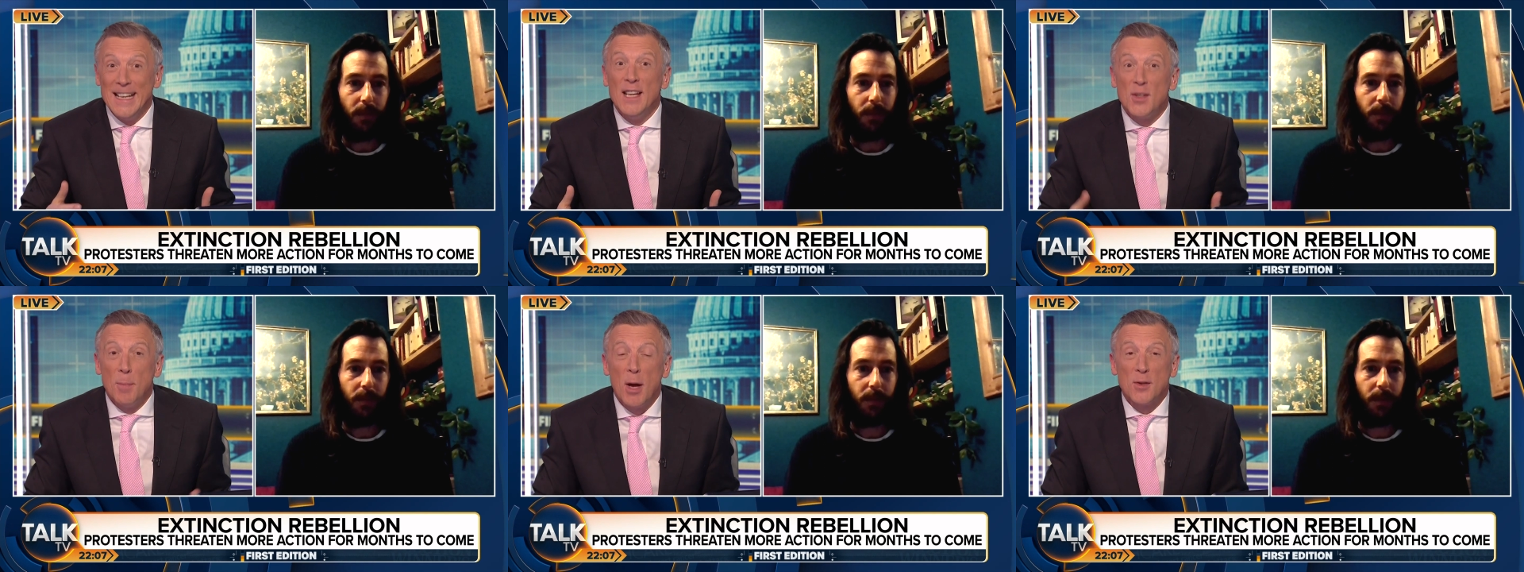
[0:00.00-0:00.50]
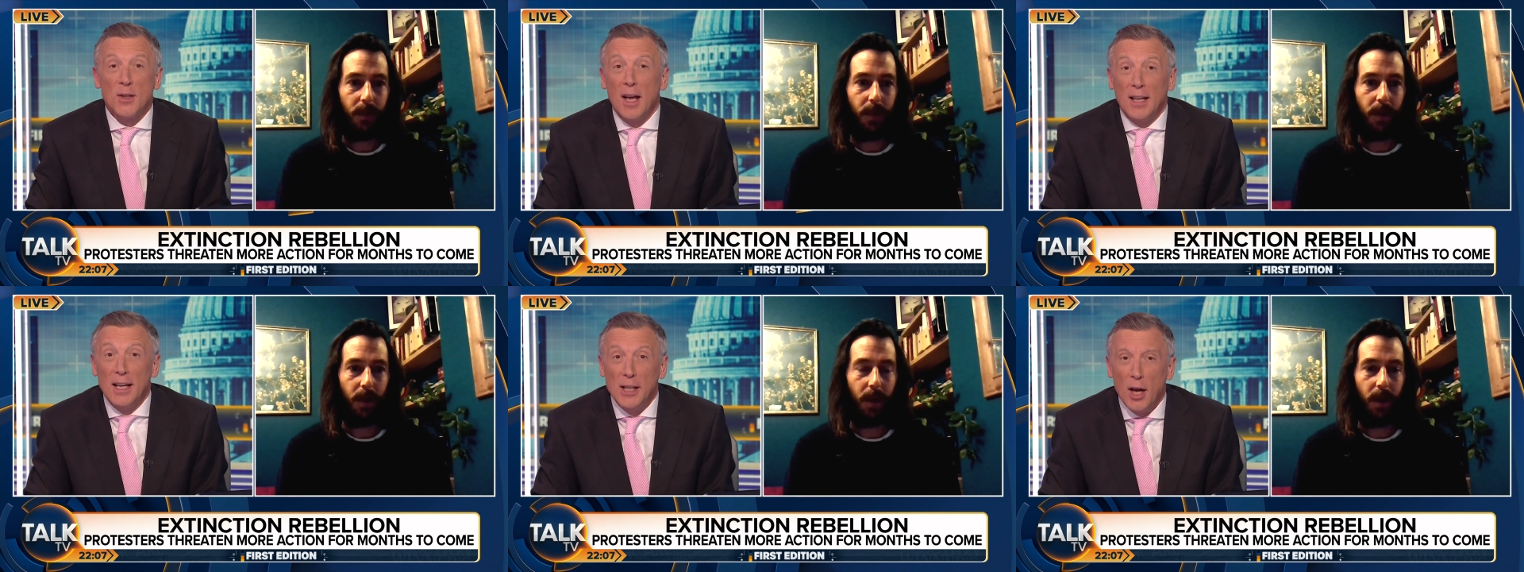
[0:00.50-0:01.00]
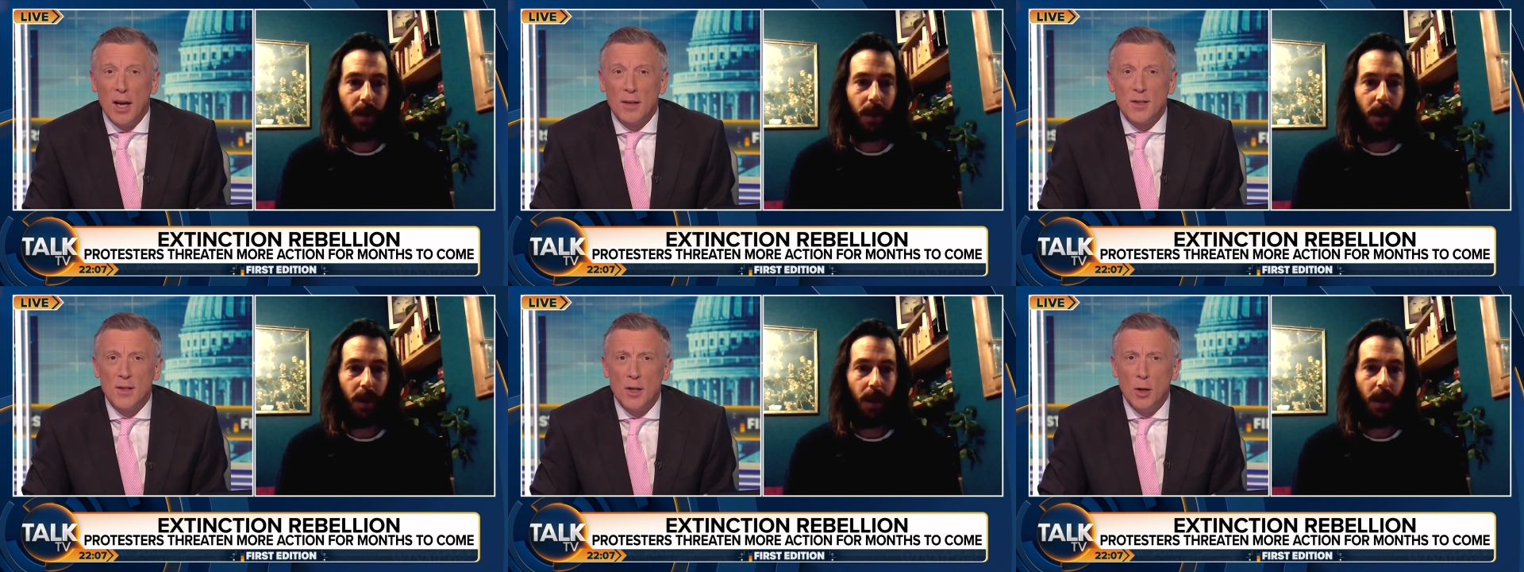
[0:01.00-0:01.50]
Speaker 1: it is most likely going
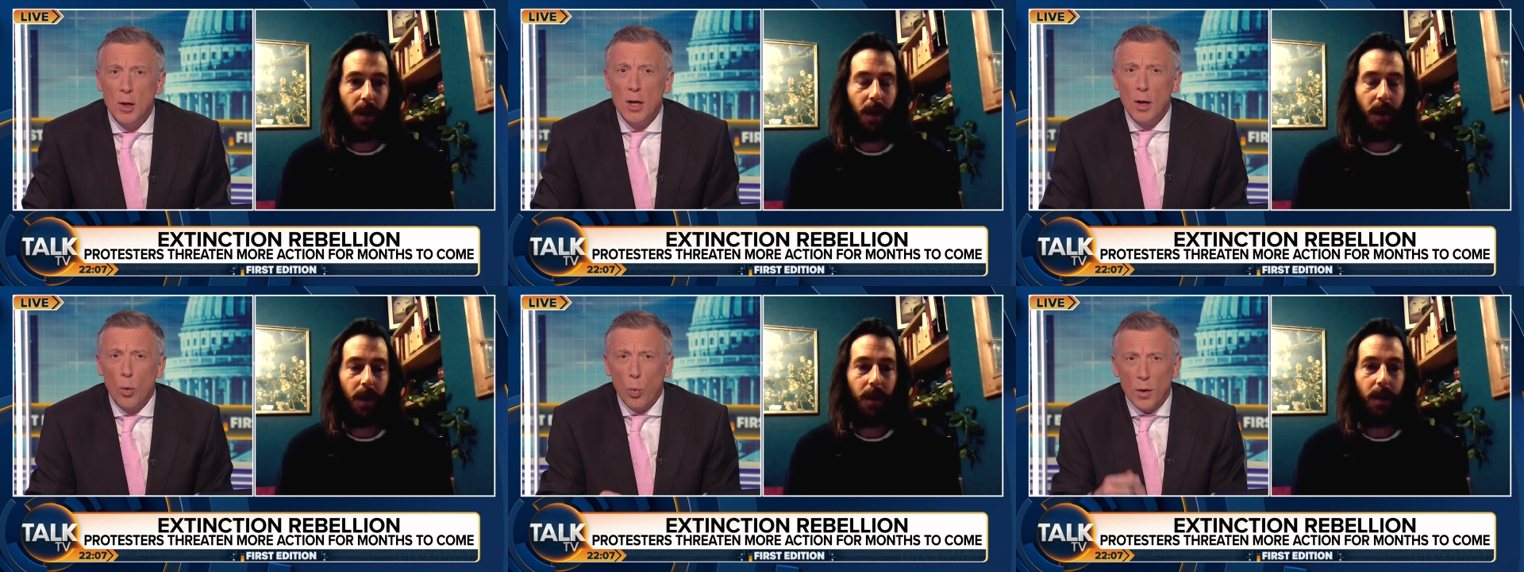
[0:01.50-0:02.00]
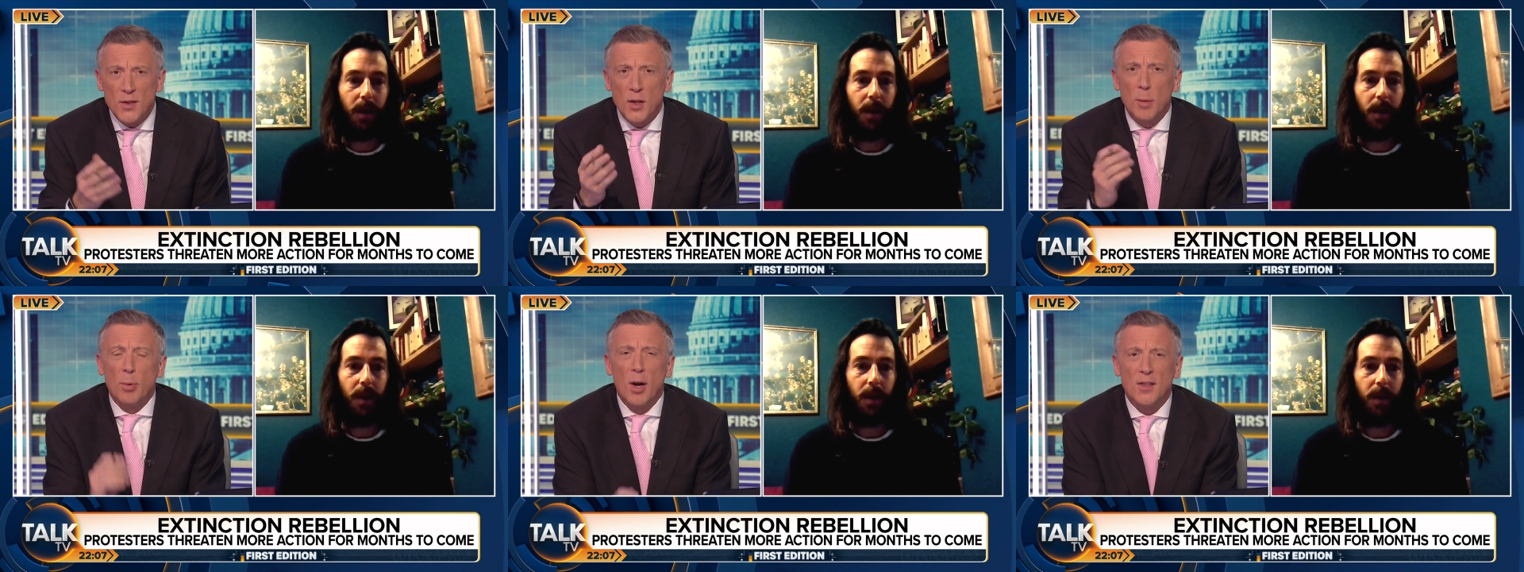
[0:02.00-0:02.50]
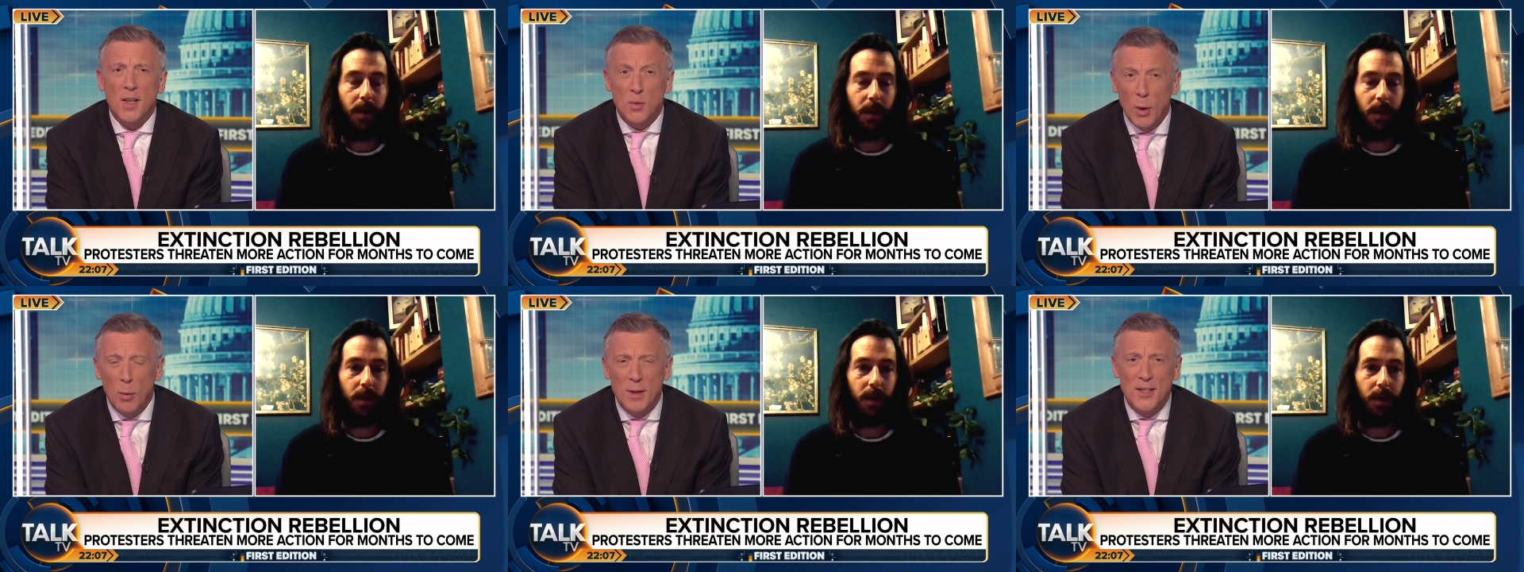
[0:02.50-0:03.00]
to do? What sort of
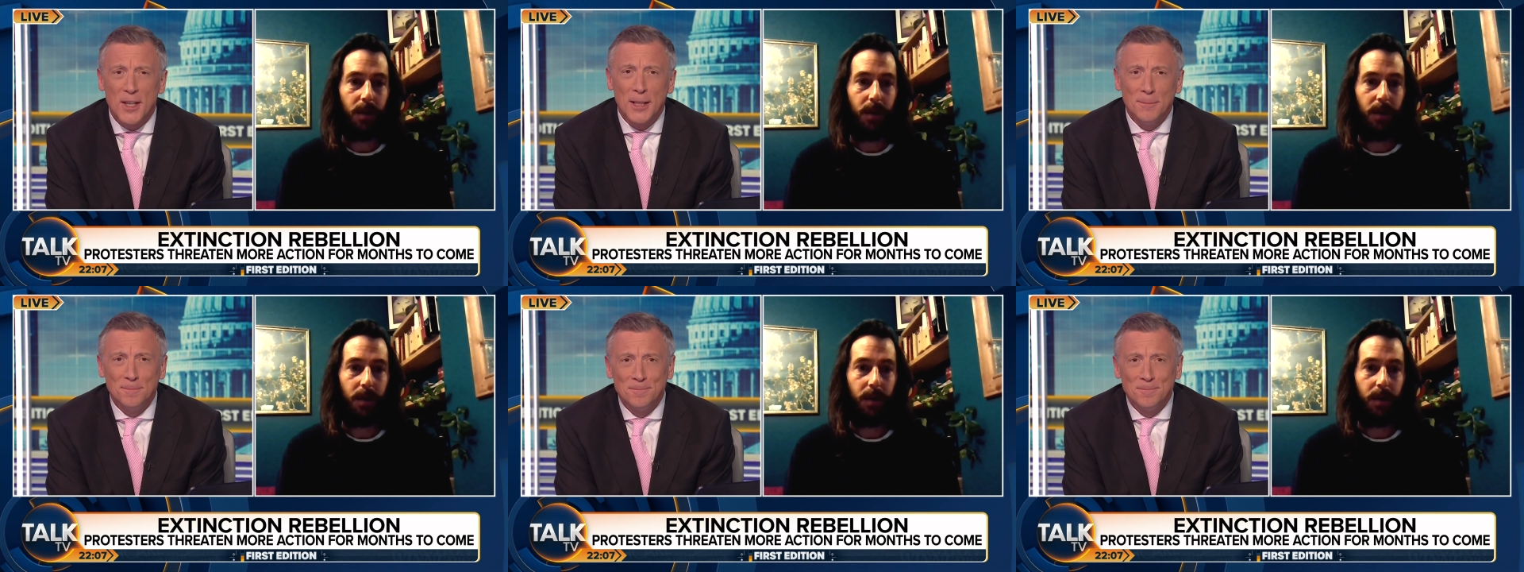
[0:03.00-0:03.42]
protests will we see?